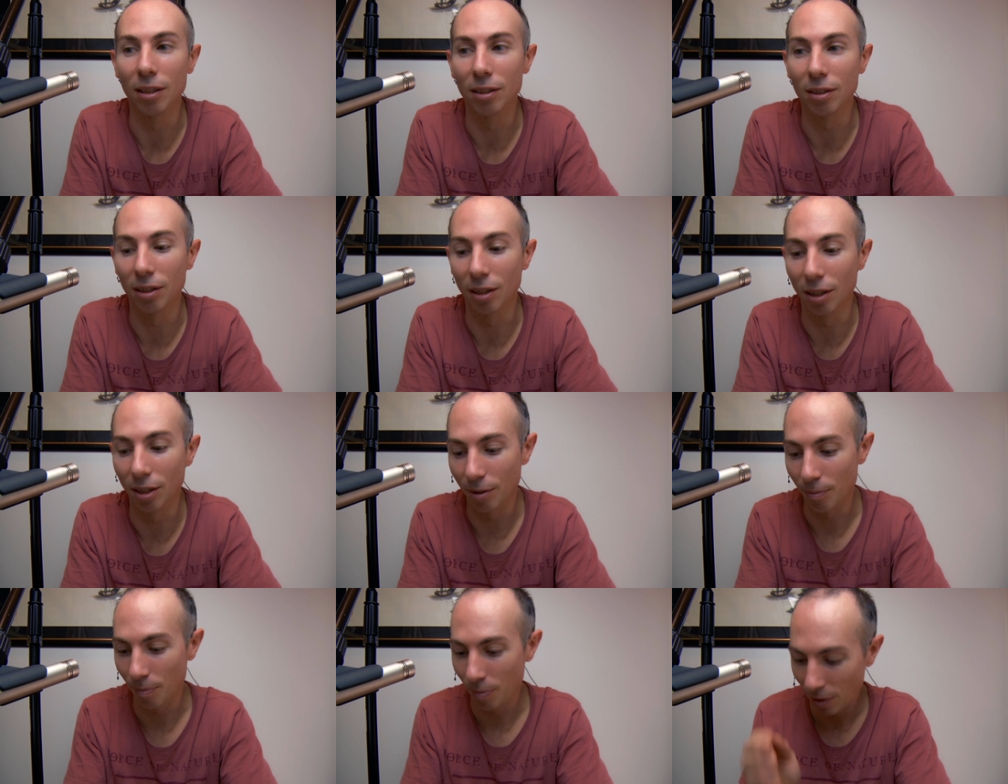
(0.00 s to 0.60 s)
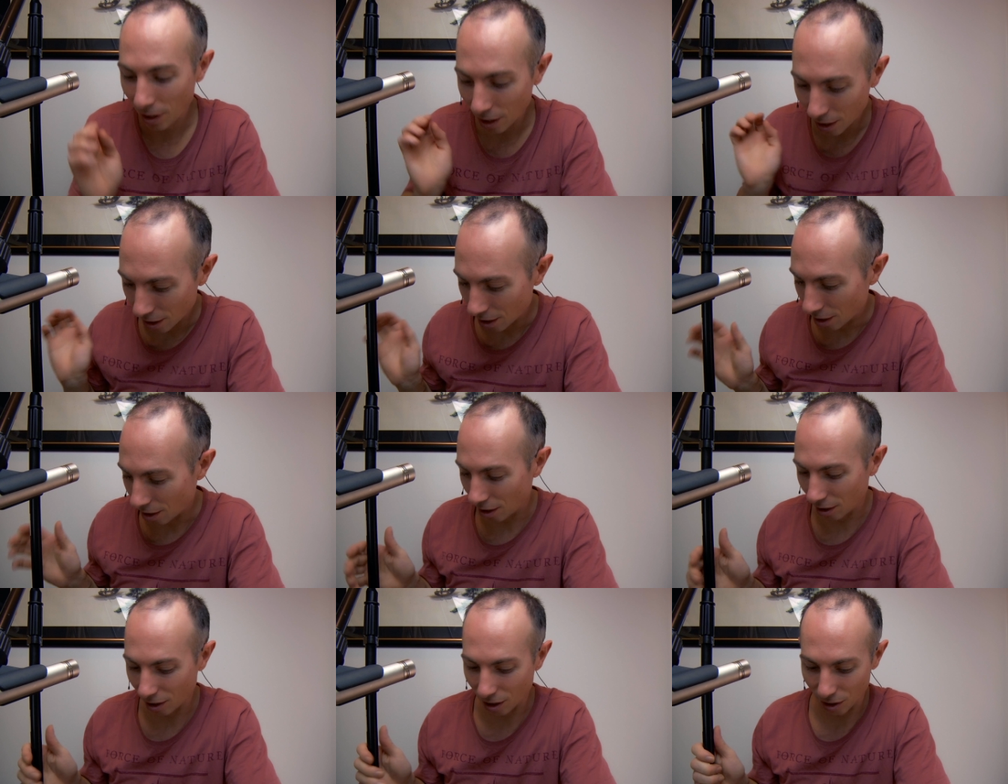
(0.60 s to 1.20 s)
So
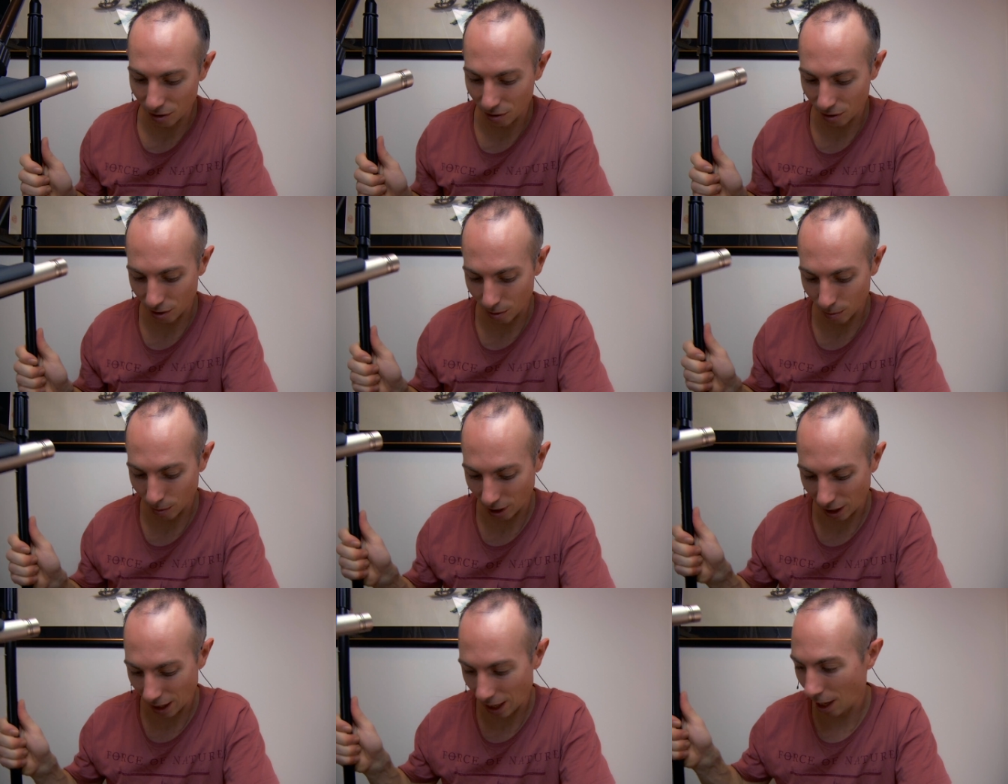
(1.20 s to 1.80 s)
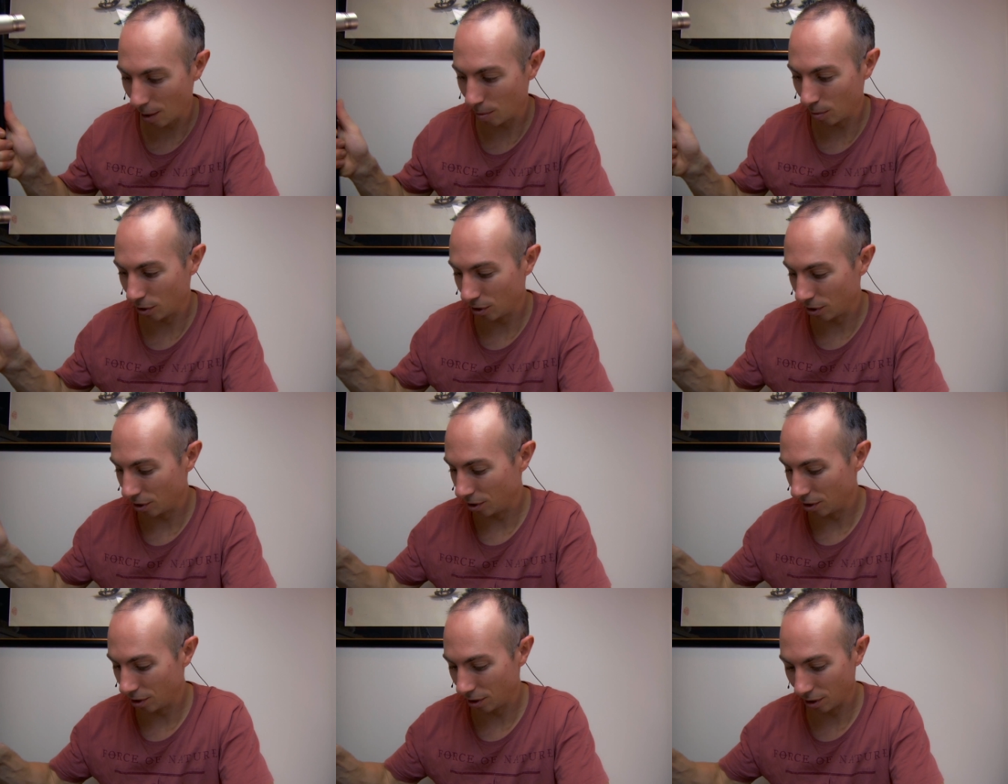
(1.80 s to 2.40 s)
I'll go through my
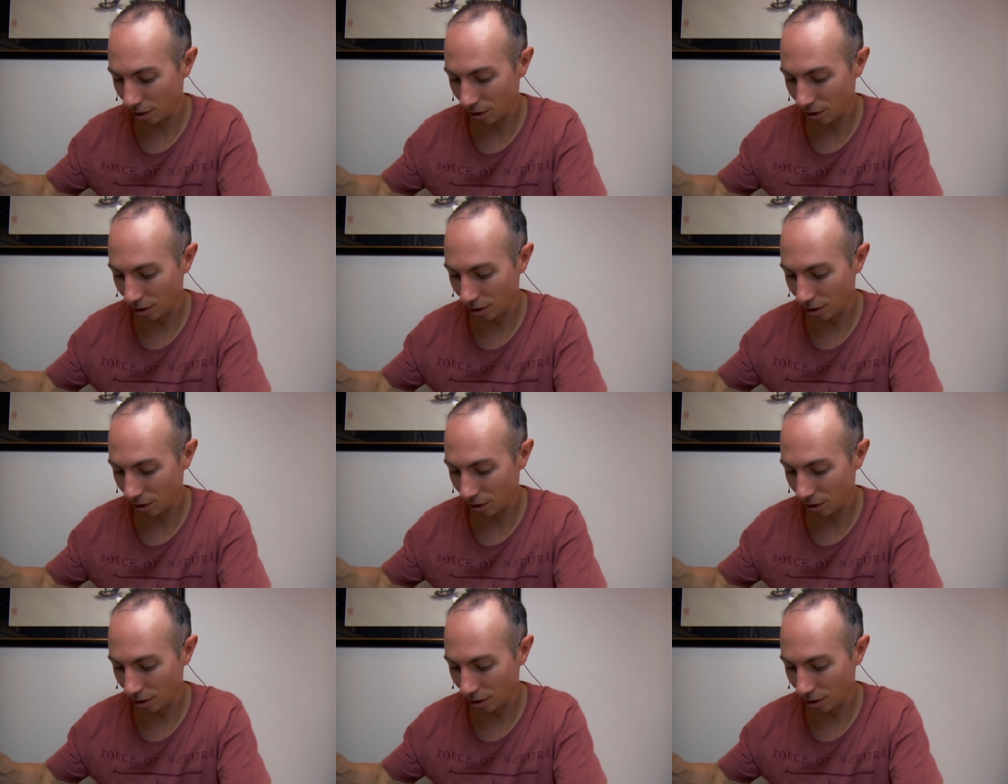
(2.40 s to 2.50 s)
cameras